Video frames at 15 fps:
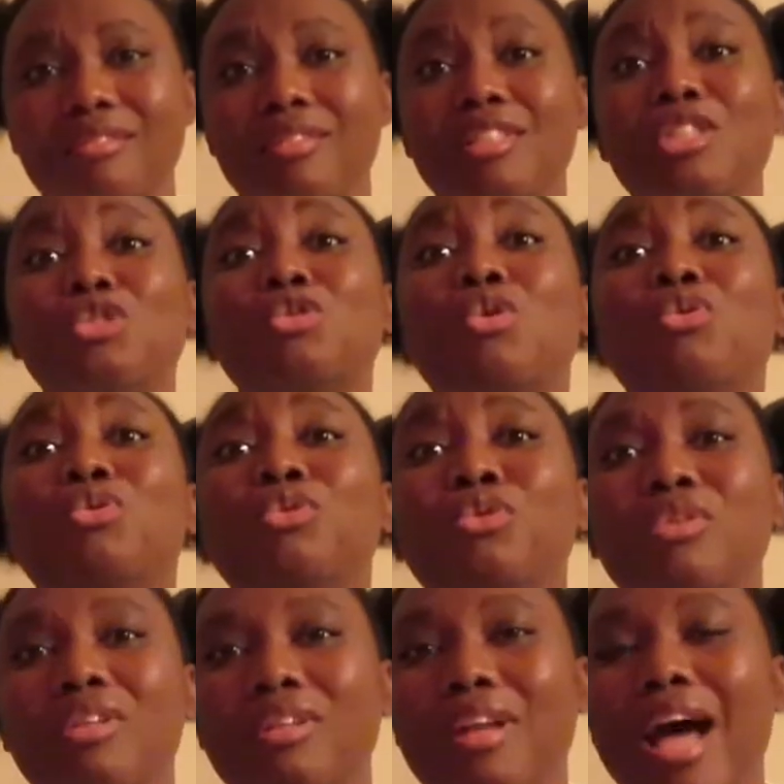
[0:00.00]
so
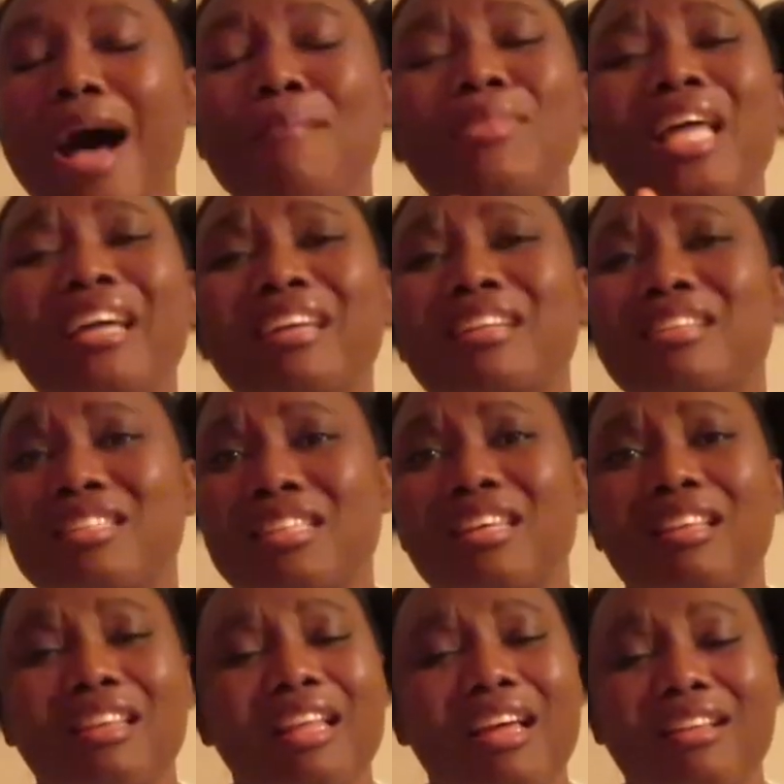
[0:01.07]
good. I'm not gonna say
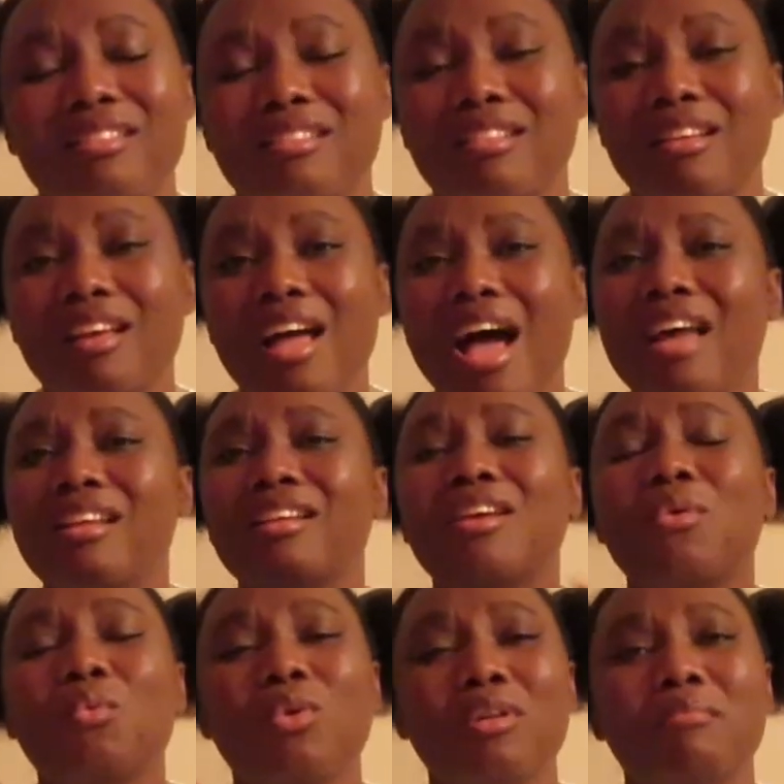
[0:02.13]
a lot. I
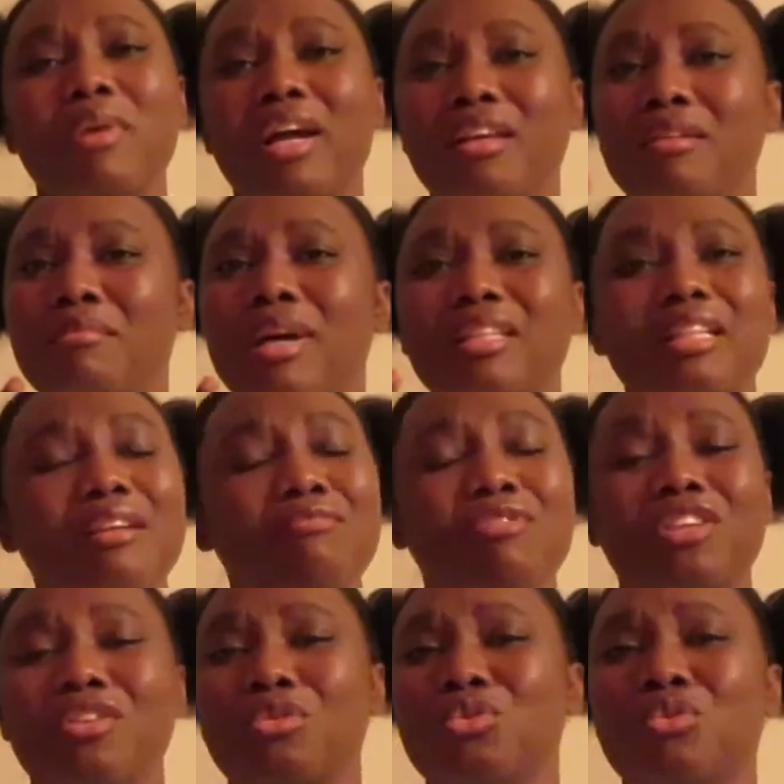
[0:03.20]
didn't want that
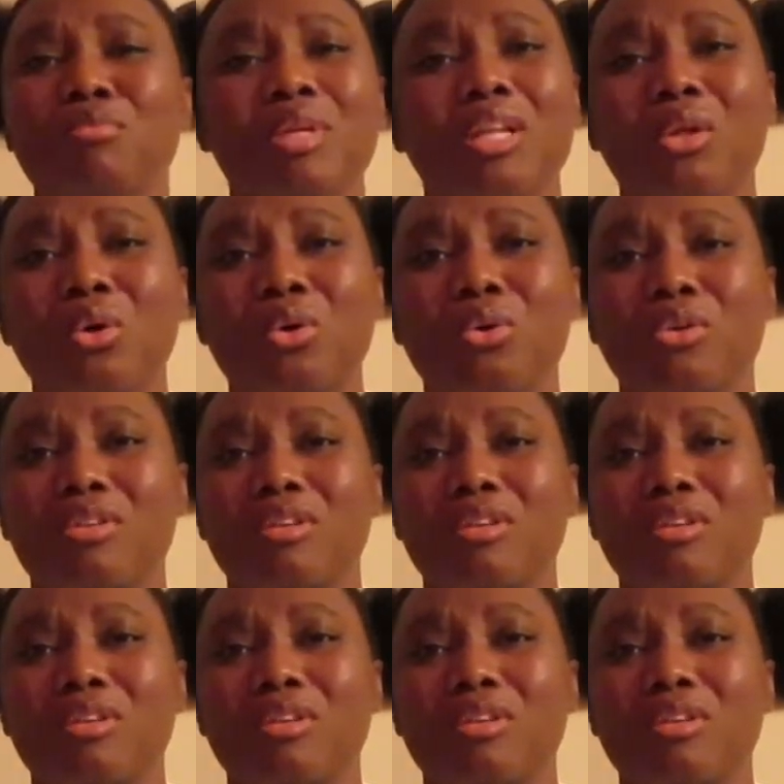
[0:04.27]
video to be long.